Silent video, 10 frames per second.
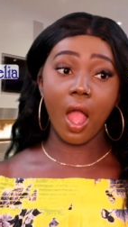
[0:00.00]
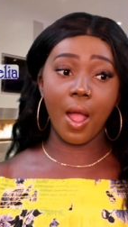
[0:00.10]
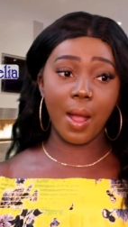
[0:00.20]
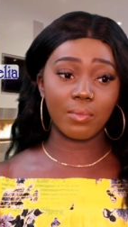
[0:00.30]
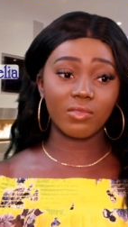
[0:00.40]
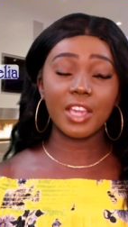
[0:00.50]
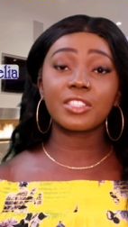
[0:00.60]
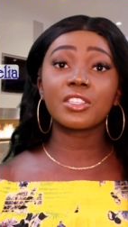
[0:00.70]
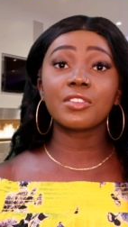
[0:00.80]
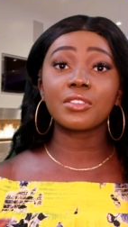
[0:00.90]
um,
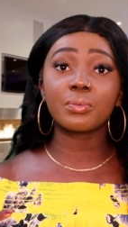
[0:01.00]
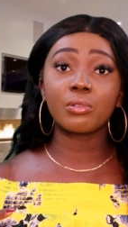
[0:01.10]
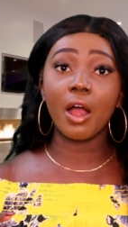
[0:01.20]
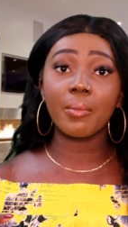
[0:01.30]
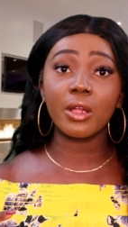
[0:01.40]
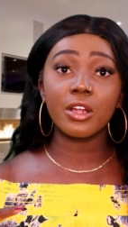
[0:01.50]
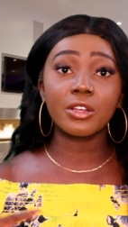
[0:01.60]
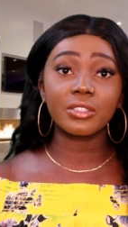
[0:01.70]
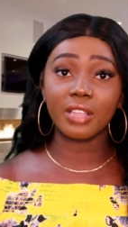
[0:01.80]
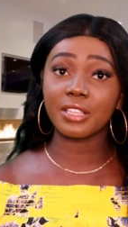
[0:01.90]
licensed plumbers,